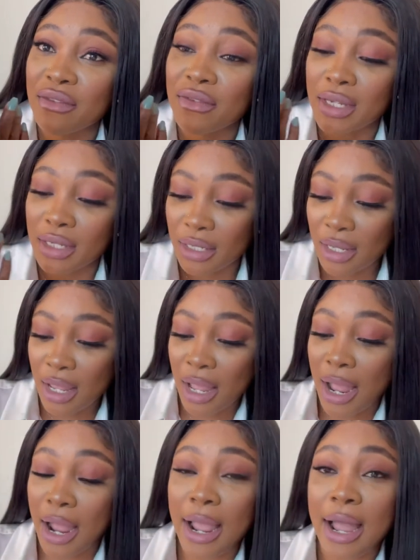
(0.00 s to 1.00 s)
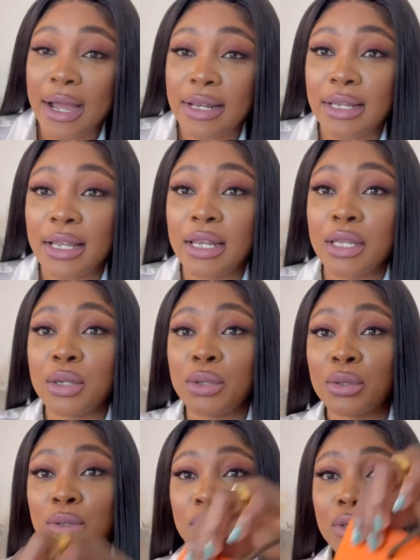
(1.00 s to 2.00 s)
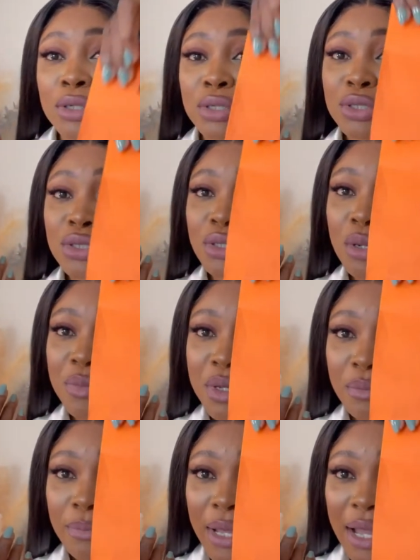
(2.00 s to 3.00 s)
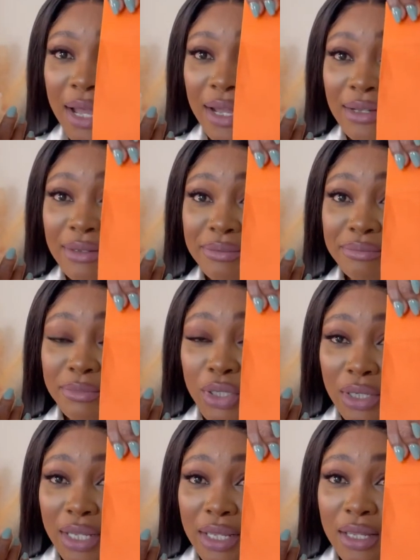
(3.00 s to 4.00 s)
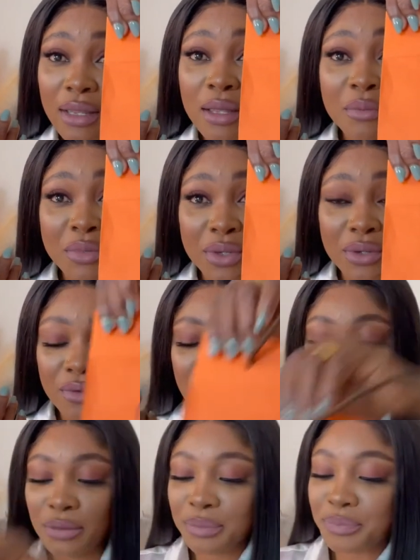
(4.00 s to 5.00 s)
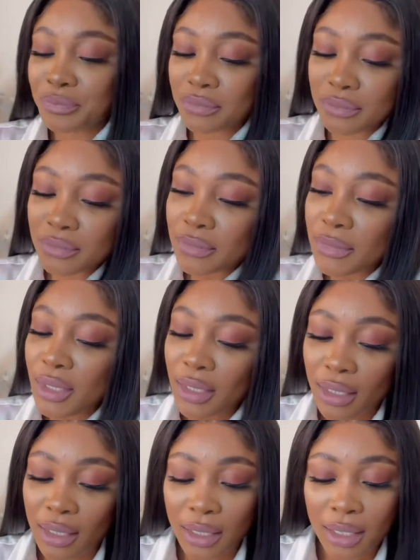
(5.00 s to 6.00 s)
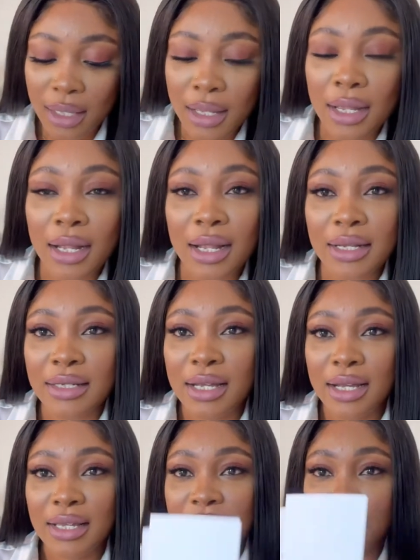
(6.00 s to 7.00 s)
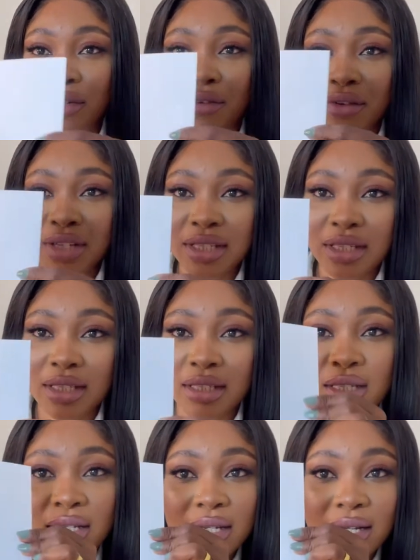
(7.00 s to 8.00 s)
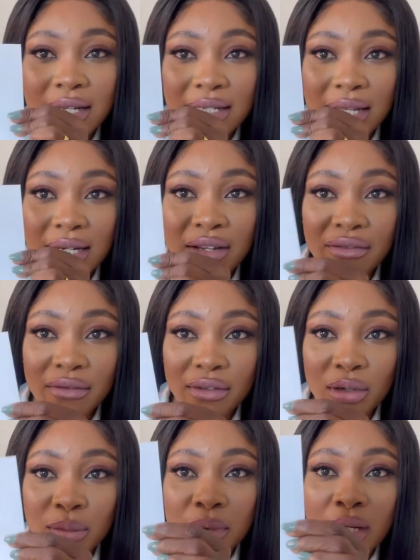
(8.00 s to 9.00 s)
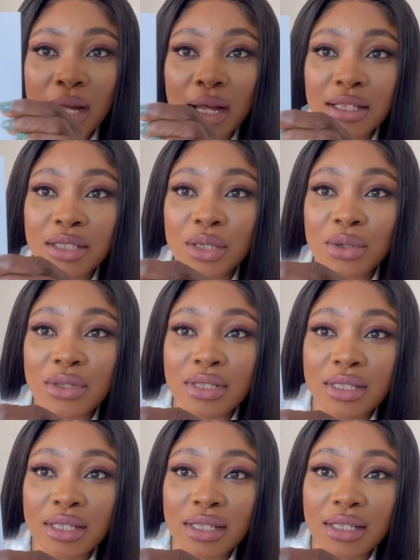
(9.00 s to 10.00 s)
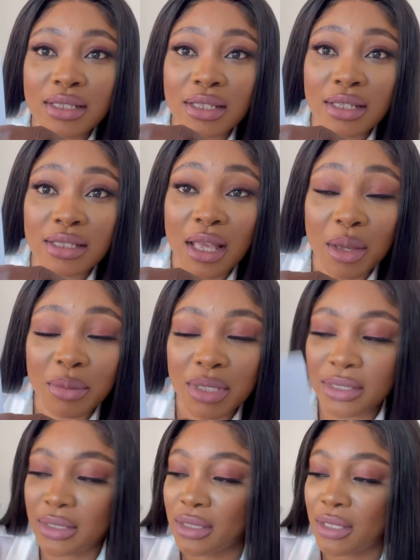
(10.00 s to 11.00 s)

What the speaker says: it? I had a little shopping bag, okay, beautiful, a nice receipt and an envelope. As you could see, it says Hermès,